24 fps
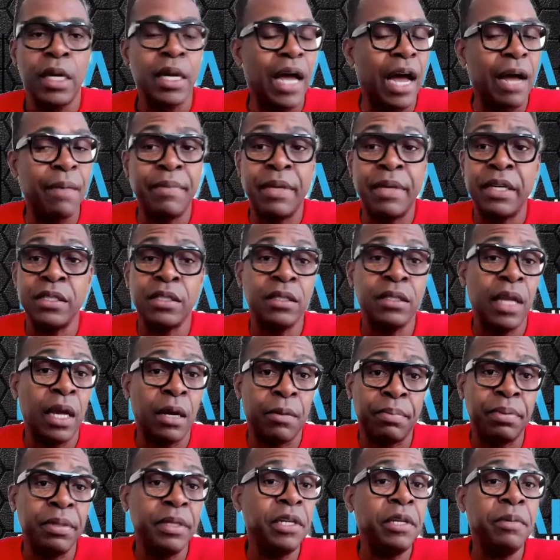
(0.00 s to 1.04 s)
I'm not now.
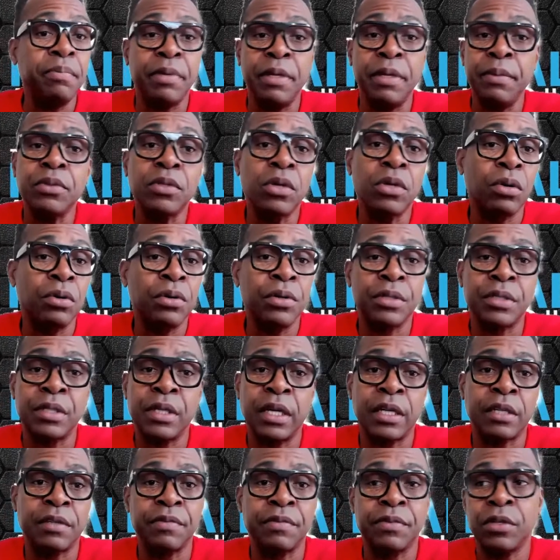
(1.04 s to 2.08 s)
Plenty of people go to the
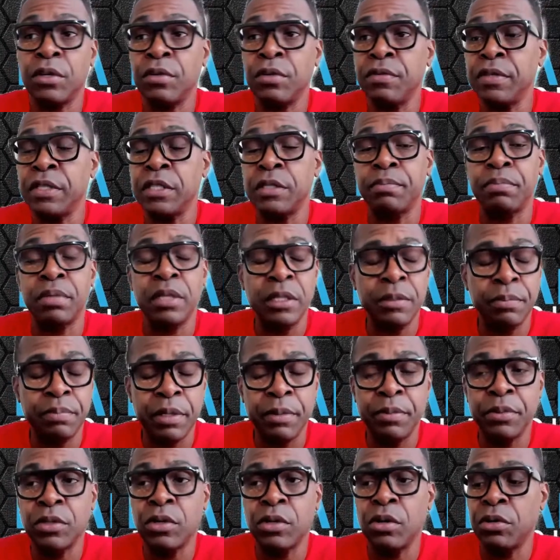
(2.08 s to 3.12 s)
selective service. Plenty of
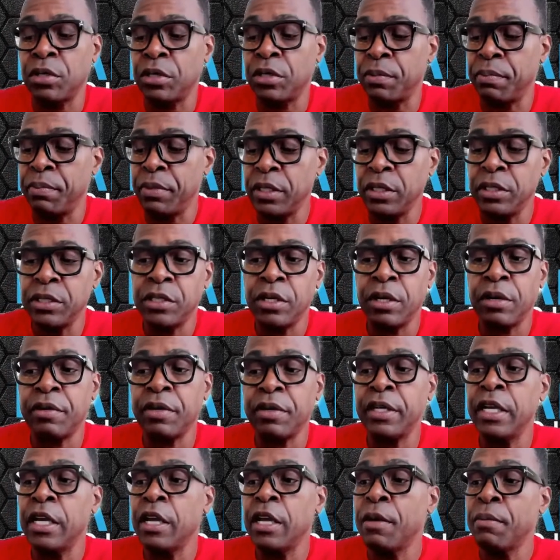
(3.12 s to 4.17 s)
people go to the military.